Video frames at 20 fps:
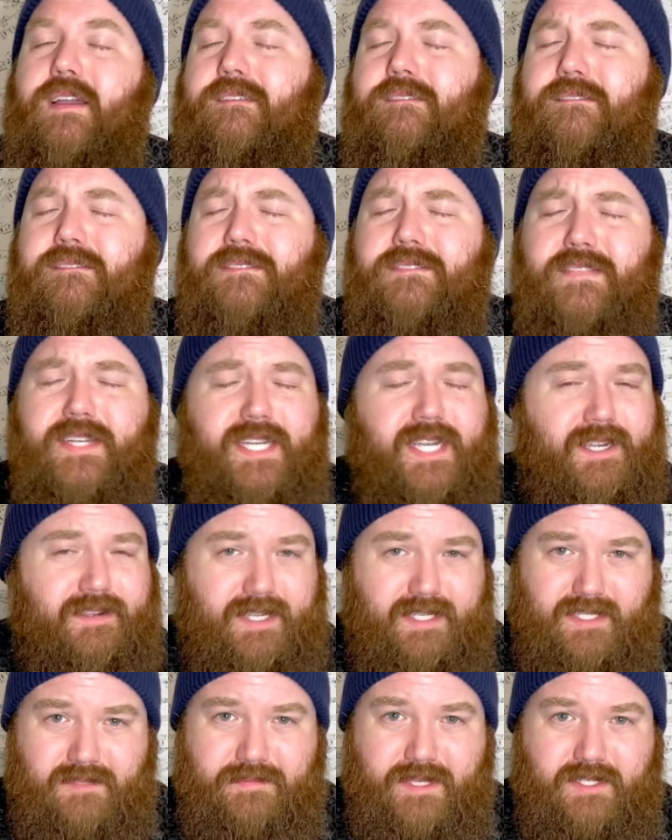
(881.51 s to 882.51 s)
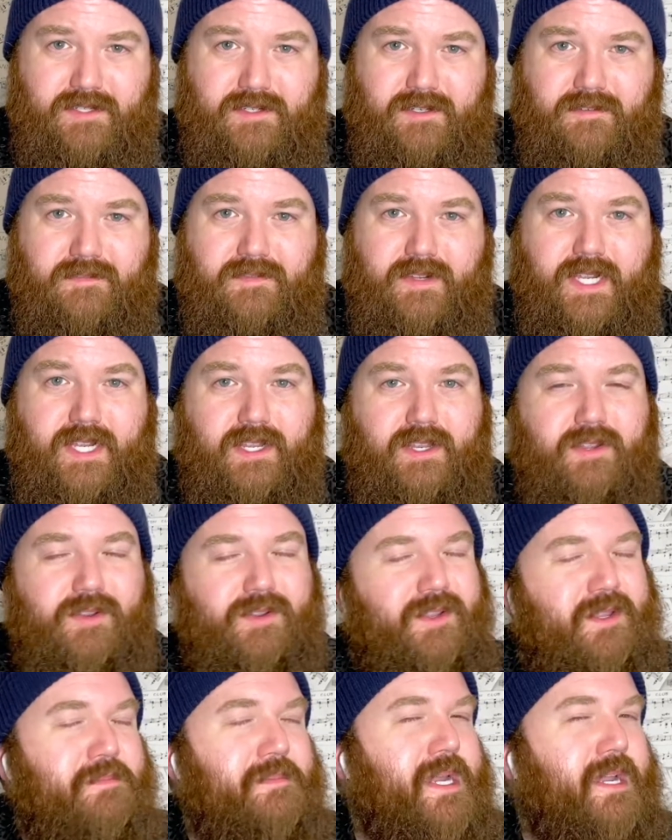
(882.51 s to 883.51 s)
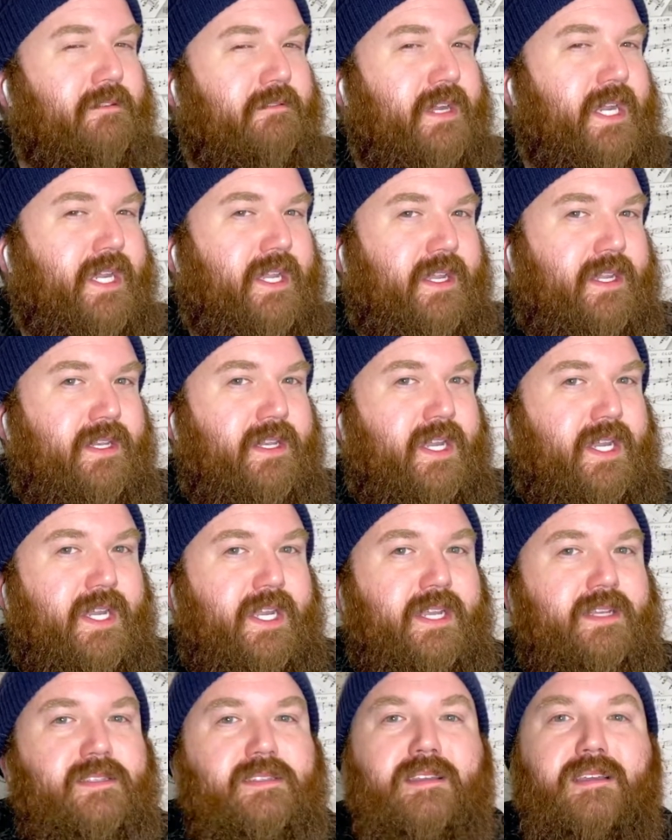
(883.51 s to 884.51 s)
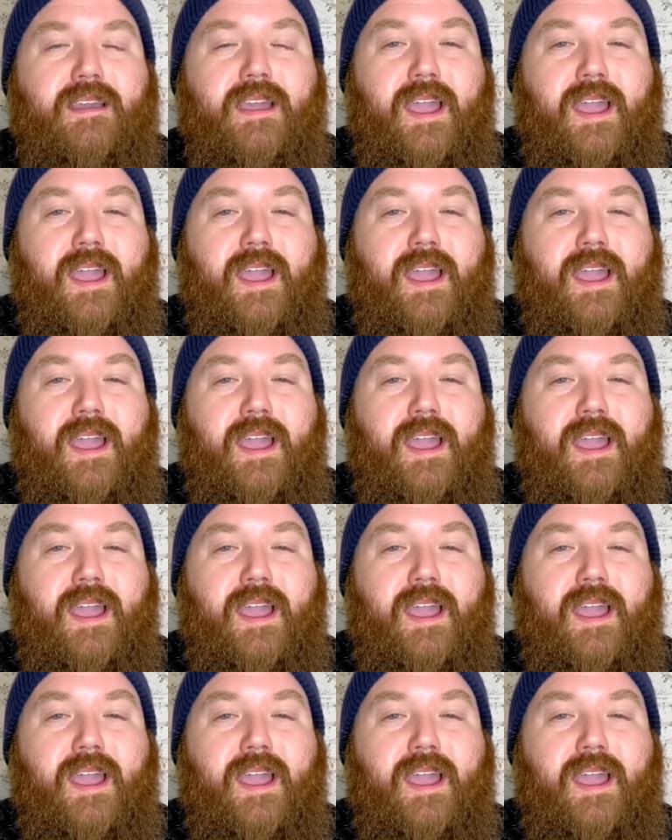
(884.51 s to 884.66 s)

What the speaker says: very special friend who you might recognize